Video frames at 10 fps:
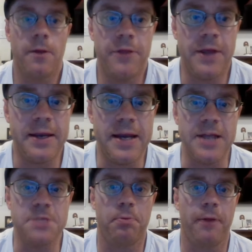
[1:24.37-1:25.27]
he
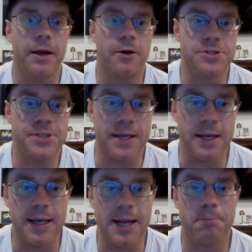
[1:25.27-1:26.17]
needs players that
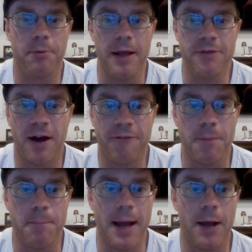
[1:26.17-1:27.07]
can get plays off
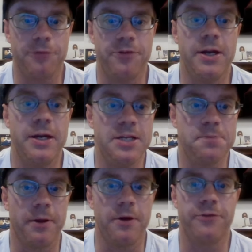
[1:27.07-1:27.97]
the bounce, and he needs
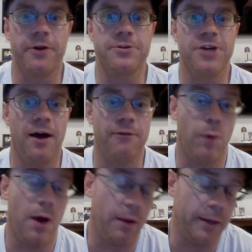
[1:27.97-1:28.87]
players that are tough.
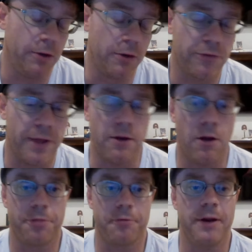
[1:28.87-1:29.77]
Well, it looks like
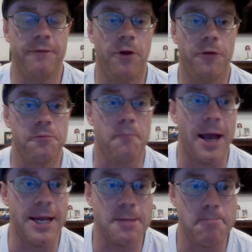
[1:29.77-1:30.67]
all three of those
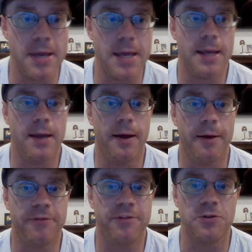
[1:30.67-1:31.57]
might be
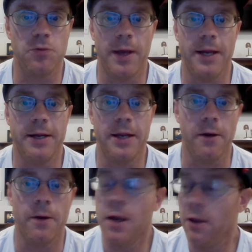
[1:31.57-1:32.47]
situated
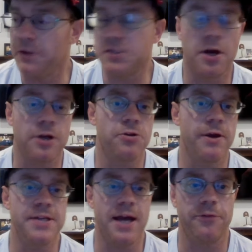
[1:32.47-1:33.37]
here. Let's talk
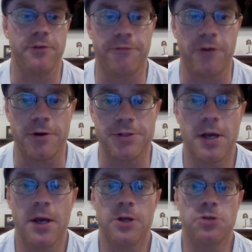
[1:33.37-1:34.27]
Trey Townsend
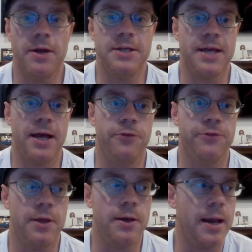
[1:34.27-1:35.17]
first. Trey
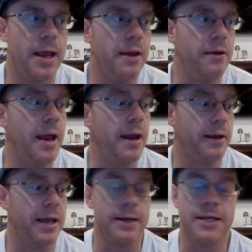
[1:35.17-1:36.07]
Townsend, and
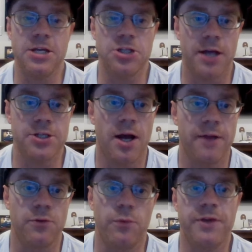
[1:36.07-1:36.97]
again, Keyshawn
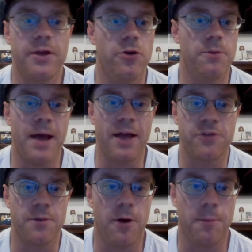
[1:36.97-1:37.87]
Johnson was a good
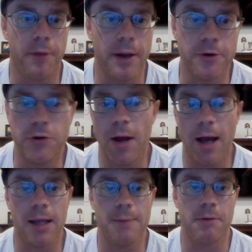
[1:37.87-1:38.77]
basketball player. Do
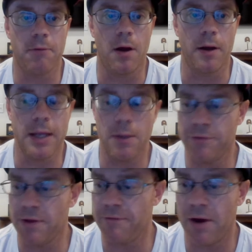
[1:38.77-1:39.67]
not get me wrong. He
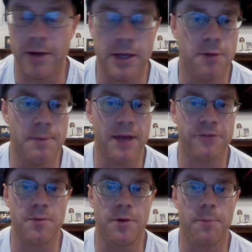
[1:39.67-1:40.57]
was a very good
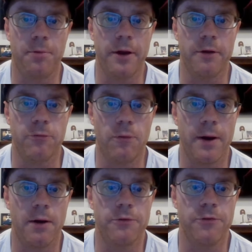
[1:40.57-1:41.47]
basketball player
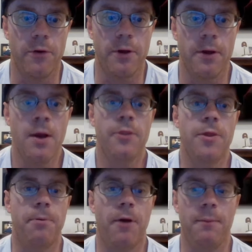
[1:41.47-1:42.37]
for Arizona.
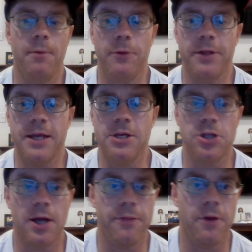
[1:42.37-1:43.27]
The problem with
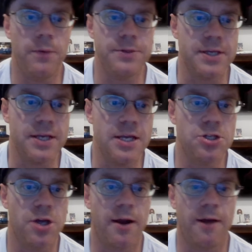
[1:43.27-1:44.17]
Keyshawn, though, is that
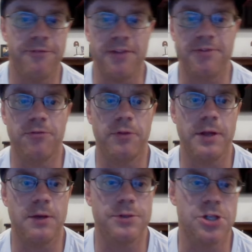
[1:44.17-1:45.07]
Keyshawn
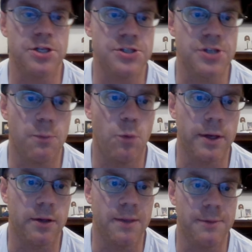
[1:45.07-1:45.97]
offensively was just
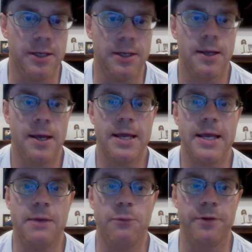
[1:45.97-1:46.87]
somewhat limited.
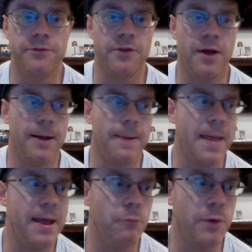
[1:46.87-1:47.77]
He was,
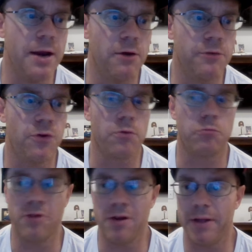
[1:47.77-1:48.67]
and when Arizona
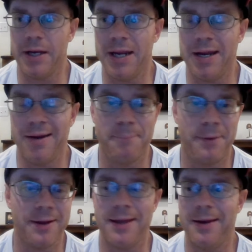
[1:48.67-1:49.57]
really needed a
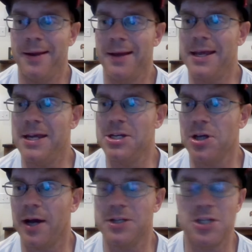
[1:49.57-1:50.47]
bucket,
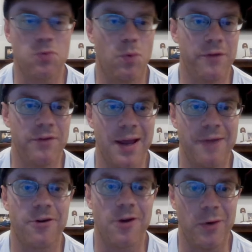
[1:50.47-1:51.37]
Keyshawn just wasn't
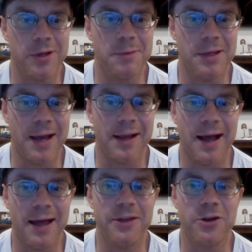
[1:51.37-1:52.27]
ever going to be that
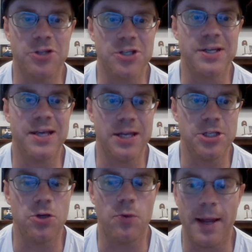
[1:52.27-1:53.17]
guy that could just
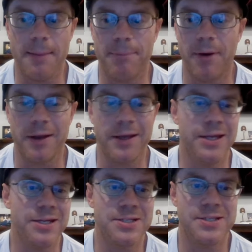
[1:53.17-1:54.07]
get you a bucket.
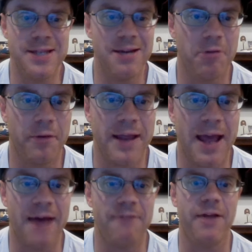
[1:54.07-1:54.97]
He just didn't really
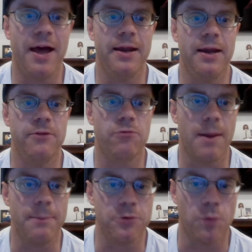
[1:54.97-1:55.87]
have that in his
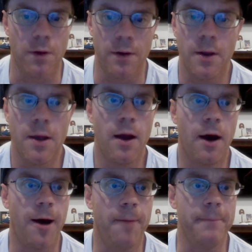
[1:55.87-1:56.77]
repertoire.
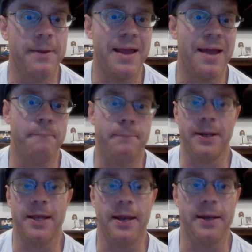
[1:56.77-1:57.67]

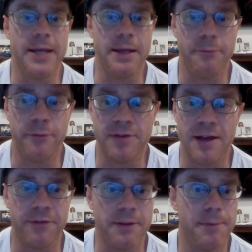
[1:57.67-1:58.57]
But again, he was
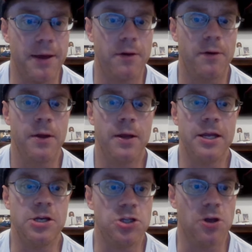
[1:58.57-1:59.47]
definitely better.
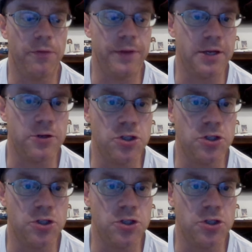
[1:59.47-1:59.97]
He showed that he could